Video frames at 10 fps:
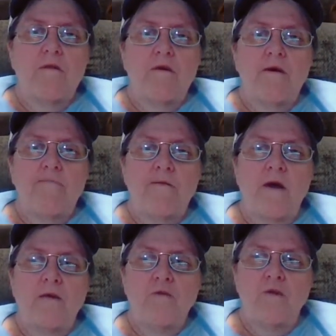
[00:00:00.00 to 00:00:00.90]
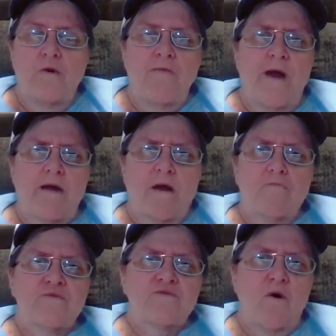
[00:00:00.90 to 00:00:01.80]
And then, you know, that got
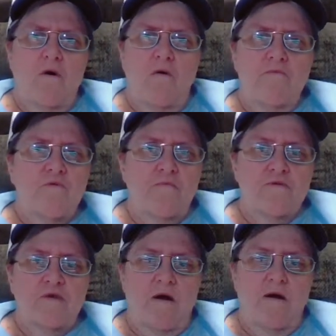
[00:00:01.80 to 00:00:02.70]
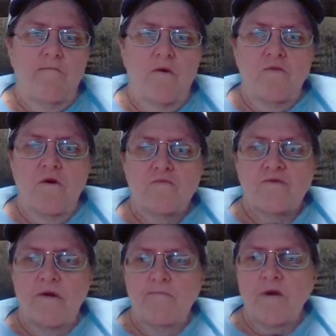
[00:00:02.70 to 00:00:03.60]
resolved over time, a long
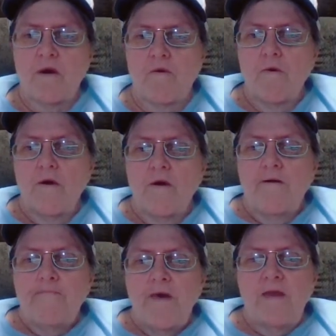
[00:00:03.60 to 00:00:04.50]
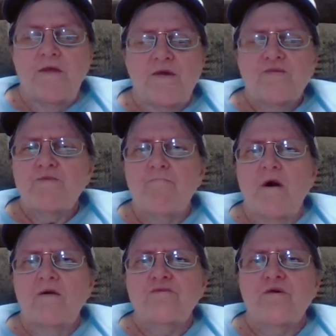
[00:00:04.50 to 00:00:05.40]
time ago. And it is a
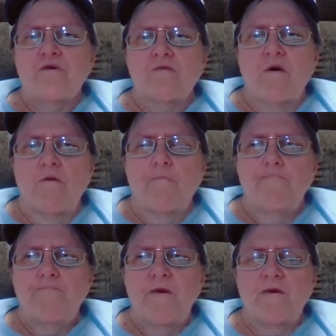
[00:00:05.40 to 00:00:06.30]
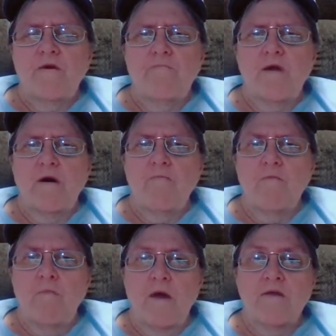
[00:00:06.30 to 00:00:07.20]
mindset, though. And it can become a
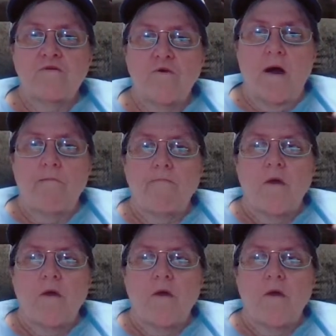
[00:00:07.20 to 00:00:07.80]
mind trap.